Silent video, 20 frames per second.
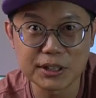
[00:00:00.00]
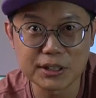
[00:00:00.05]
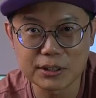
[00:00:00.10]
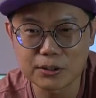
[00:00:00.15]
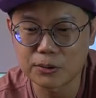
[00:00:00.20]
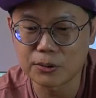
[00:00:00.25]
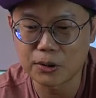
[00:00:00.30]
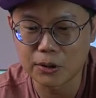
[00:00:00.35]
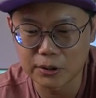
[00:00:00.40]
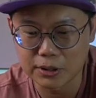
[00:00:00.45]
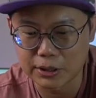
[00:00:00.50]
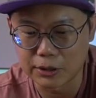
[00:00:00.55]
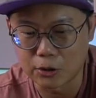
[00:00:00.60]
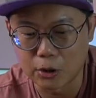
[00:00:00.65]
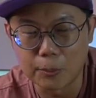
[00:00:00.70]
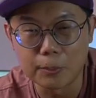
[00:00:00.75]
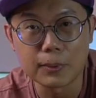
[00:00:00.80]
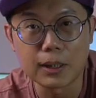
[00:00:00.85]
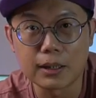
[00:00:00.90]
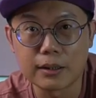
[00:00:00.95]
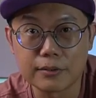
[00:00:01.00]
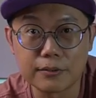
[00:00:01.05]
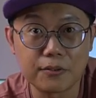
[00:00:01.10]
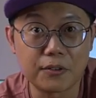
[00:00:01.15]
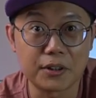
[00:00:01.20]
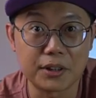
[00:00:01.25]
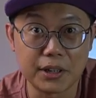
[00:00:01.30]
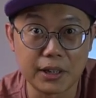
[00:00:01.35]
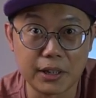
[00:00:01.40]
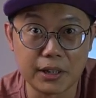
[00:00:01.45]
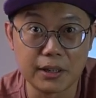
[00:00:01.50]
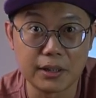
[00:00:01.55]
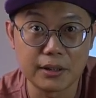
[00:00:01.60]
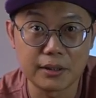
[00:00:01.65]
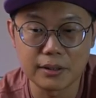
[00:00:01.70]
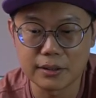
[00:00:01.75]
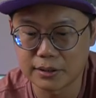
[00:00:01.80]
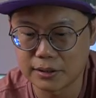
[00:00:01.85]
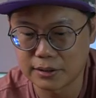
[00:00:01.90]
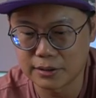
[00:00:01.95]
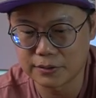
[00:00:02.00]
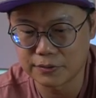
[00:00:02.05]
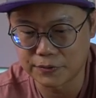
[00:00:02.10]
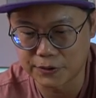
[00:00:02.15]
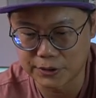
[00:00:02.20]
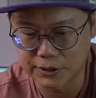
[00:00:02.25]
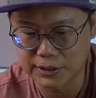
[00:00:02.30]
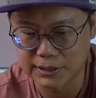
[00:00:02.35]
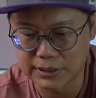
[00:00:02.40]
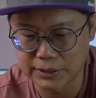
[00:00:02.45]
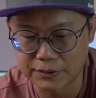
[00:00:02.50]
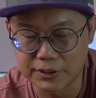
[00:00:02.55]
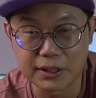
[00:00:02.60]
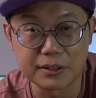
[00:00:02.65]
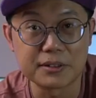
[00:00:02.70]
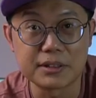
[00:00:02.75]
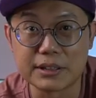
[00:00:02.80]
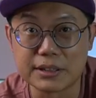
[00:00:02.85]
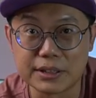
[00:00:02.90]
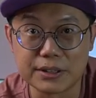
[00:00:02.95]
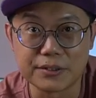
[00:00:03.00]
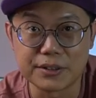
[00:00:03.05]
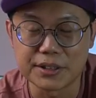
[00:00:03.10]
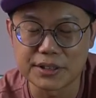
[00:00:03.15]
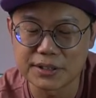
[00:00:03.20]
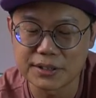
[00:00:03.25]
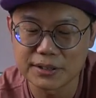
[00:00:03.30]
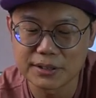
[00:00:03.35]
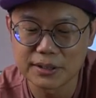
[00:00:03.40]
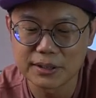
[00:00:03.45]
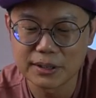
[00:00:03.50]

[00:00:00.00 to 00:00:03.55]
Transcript: is so-called the norm for the 7000 series.